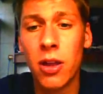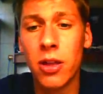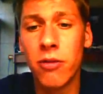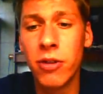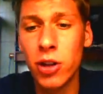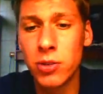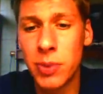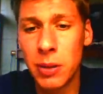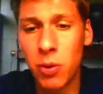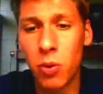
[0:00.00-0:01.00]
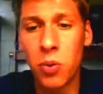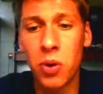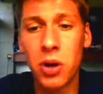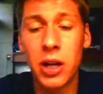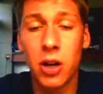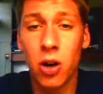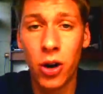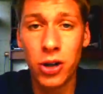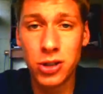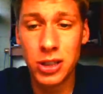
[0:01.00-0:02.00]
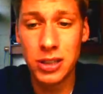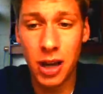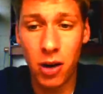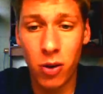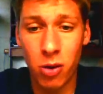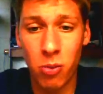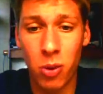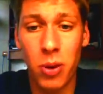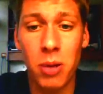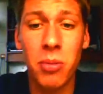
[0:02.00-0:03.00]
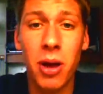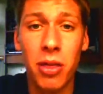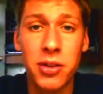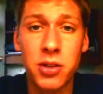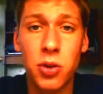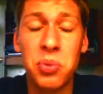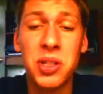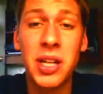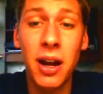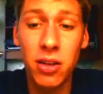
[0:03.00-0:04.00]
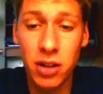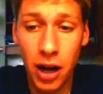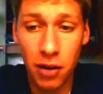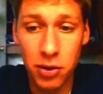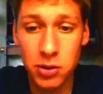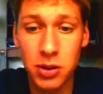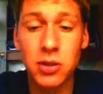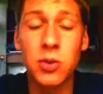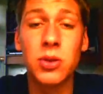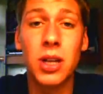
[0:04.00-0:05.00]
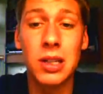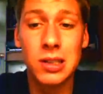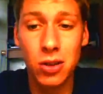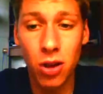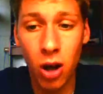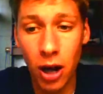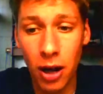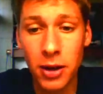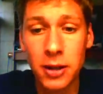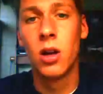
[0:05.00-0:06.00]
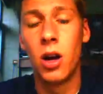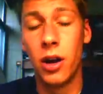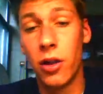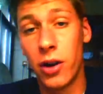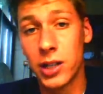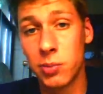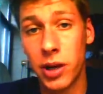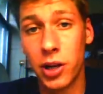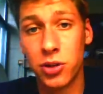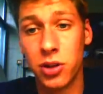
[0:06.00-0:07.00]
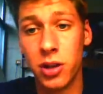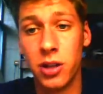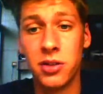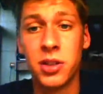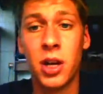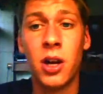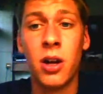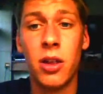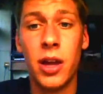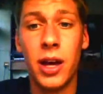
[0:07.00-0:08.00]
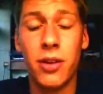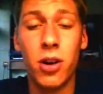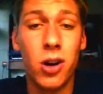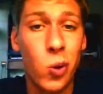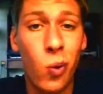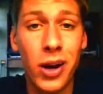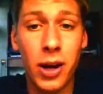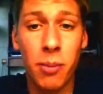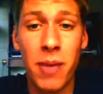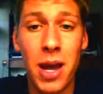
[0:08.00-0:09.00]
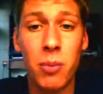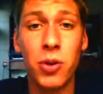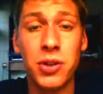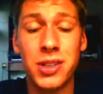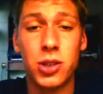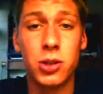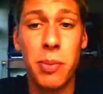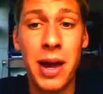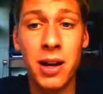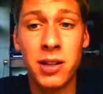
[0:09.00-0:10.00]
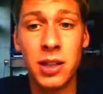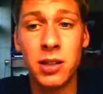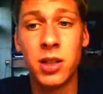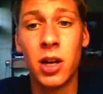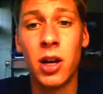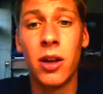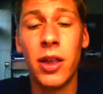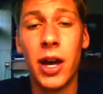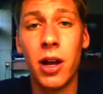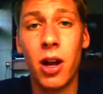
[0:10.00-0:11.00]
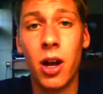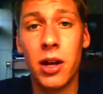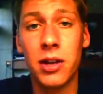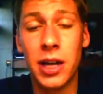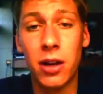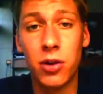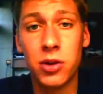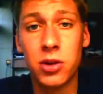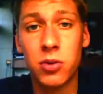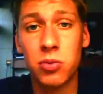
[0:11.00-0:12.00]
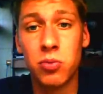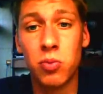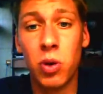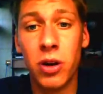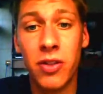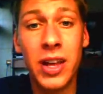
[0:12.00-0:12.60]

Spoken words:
the village people would encourage these siren and mermaid myths to protect the divers, since it was against the law. Another explanation is that there are aquatic mammals such as manatees that sailors would